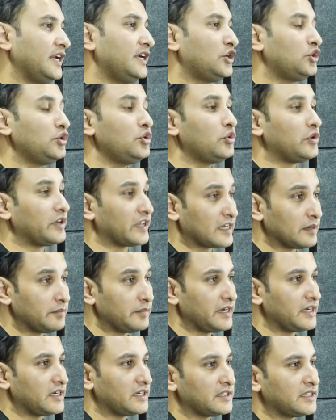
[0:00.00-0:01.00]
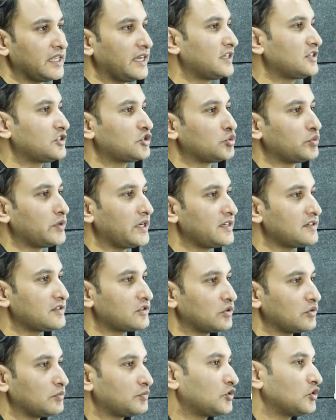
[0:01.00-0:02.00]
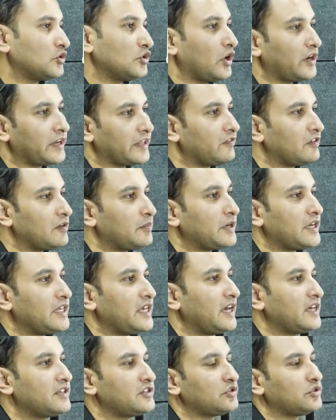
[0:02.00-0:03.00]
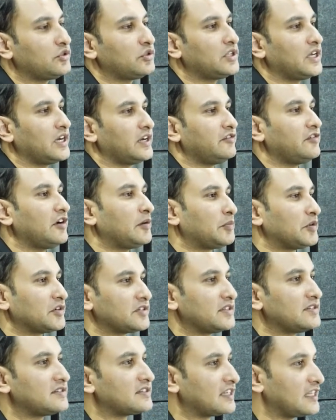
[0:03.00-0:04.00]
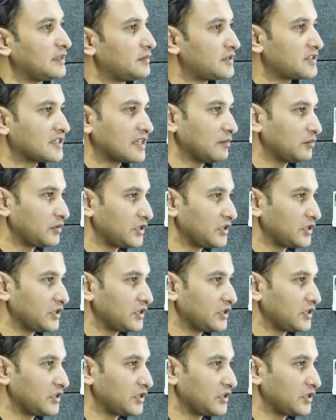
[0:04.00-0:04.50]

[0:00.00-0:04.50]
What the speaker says: And do you recommend that students, so not everybody has, you know, the 100% syllabus